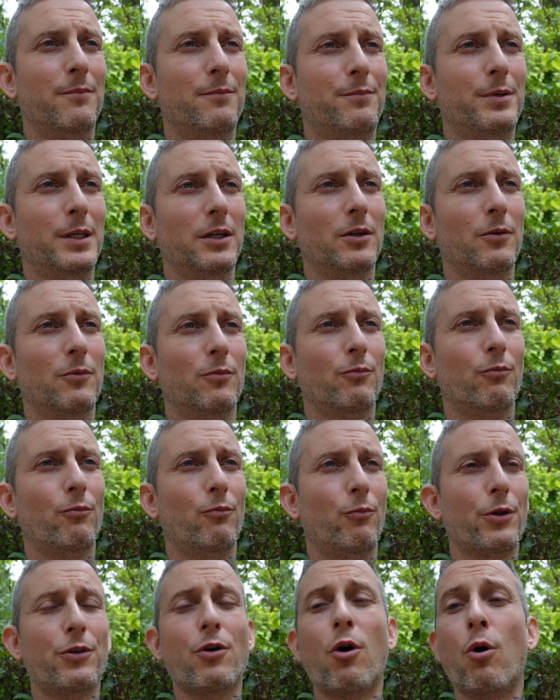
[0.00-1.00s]
be
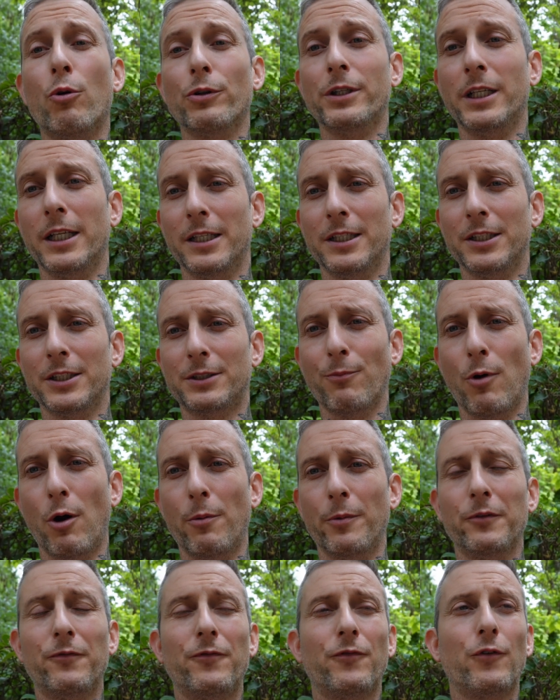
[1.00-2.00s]
withholding in this
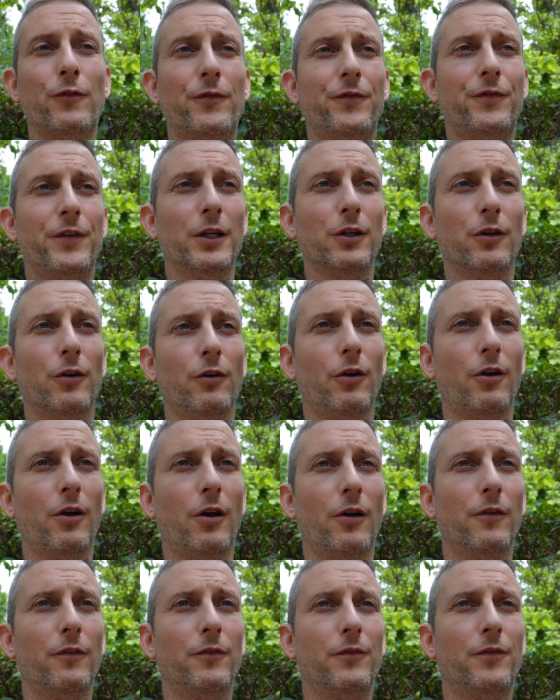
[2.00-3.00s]
moment for fear
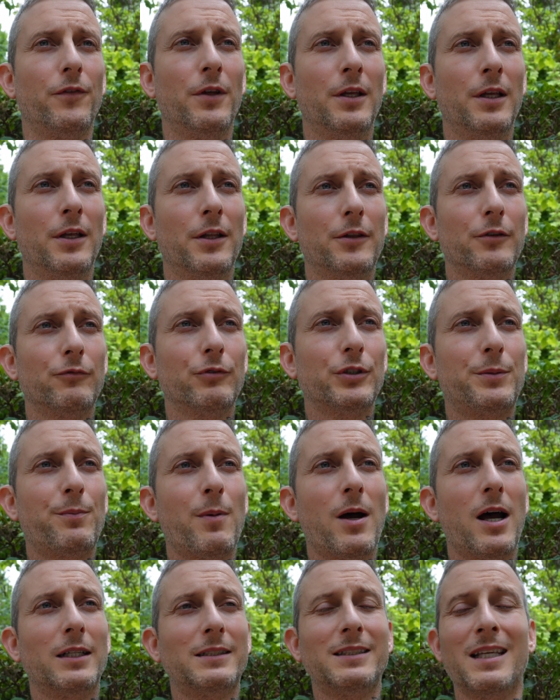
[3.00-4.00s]
of the
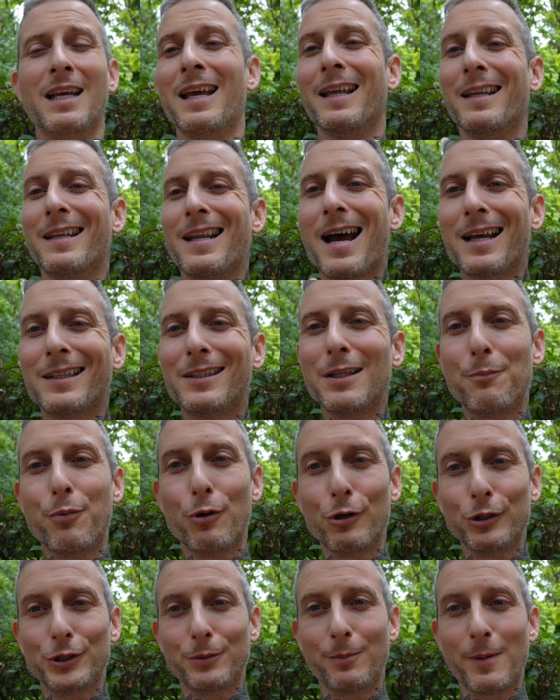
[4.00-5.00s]
response? Not the
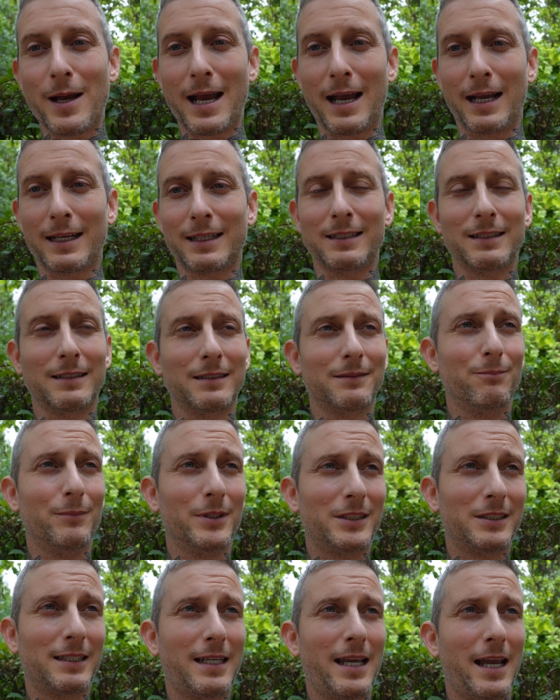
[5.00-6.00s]
pushback,
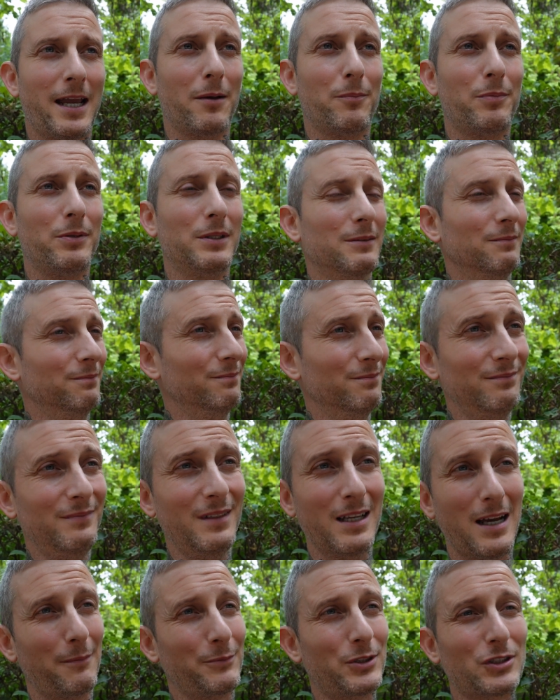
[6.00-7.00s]
Mr. Camp.
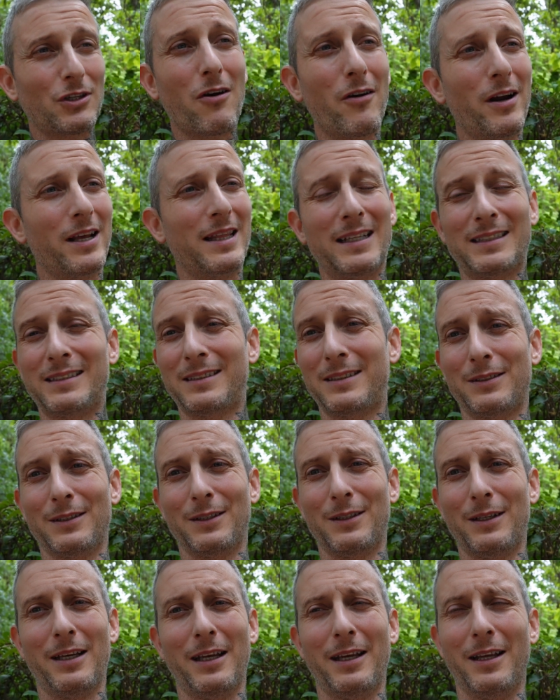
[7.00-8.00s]
I'm sorry,
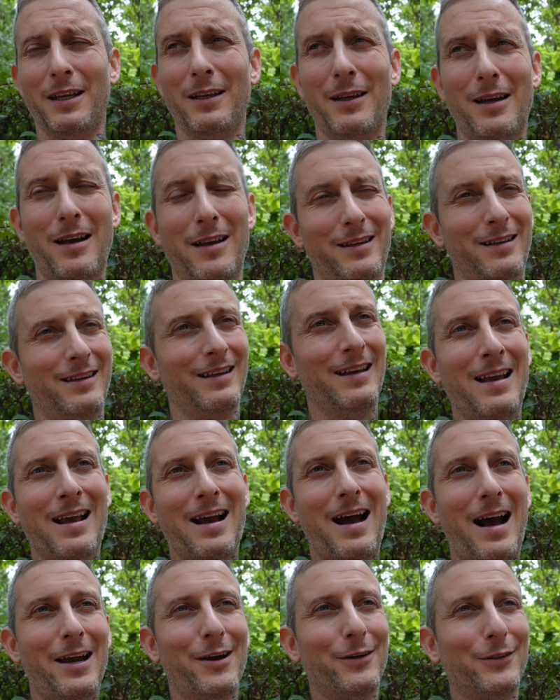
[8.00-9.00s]

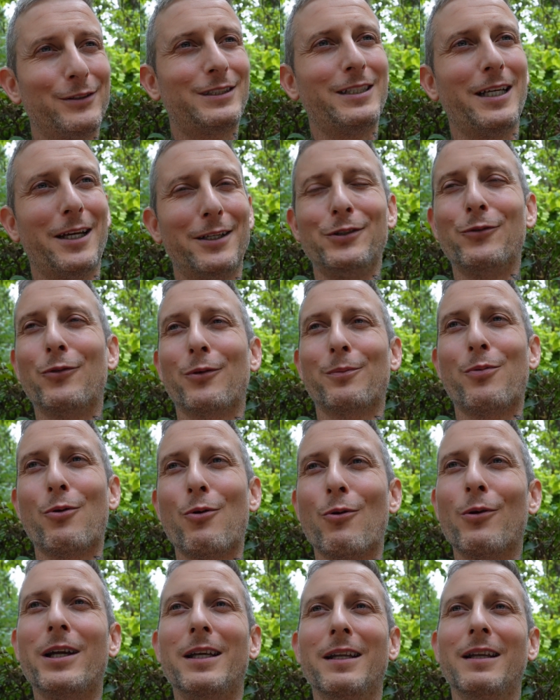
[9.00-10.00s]
I understand your
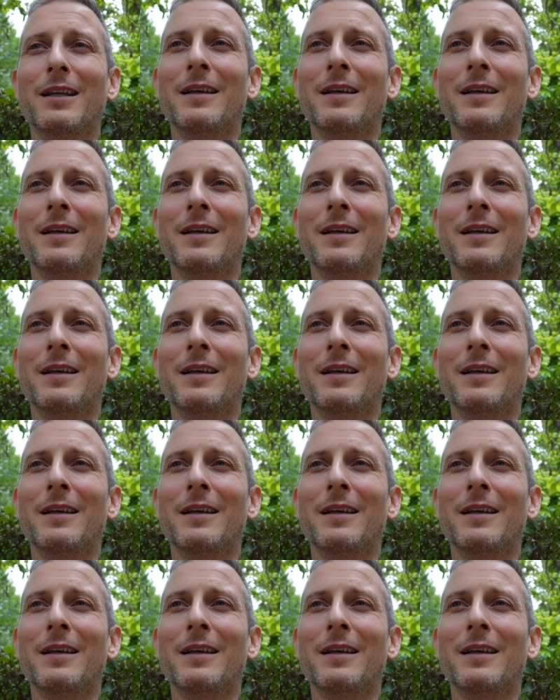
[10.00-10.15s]
point,